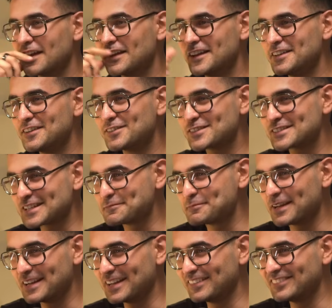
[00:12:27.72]
I need you to send
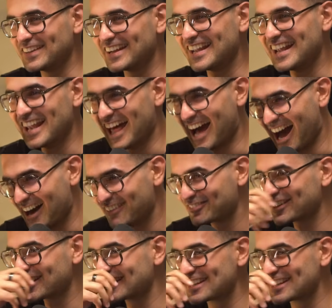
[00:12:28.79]
me an email after